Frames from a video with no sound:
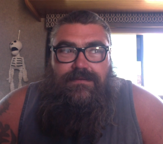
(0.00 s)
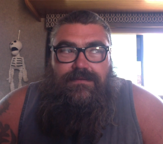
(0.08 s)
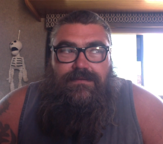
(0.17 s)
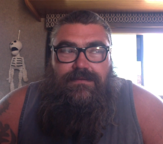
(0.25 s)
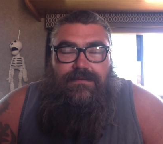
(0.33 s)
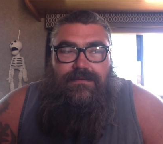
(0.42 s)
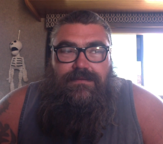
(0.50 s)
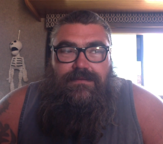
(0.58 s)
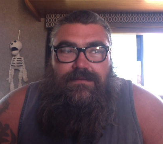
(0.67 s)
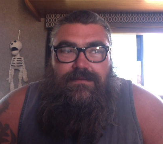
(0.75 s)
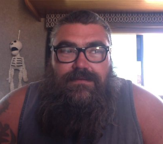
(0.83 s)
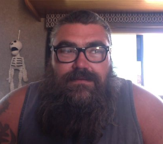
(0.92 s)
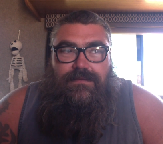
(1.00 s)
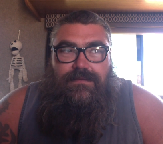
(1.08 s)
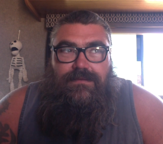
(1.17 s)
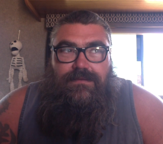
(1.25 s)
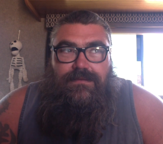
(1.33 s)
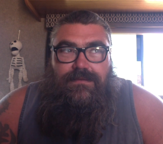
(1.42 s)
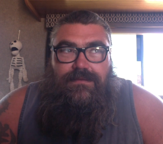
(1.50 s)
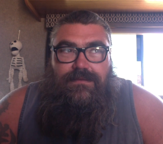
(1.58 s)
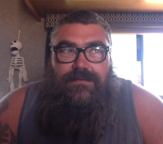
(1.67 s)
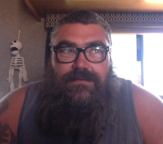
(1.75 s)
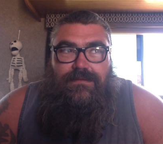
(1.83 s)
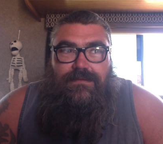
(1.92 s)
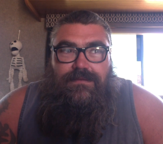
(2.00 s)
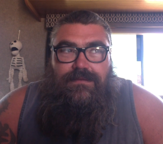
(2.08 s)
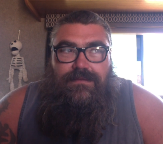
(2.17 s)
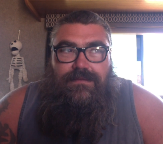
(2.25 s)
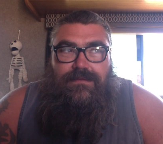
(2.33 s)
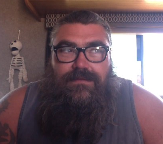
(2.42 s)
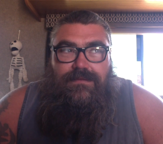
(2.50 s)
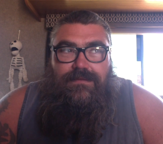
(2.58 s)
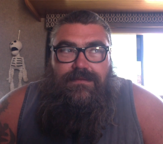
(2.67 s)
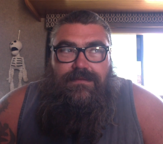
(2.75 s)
Nobody speaks.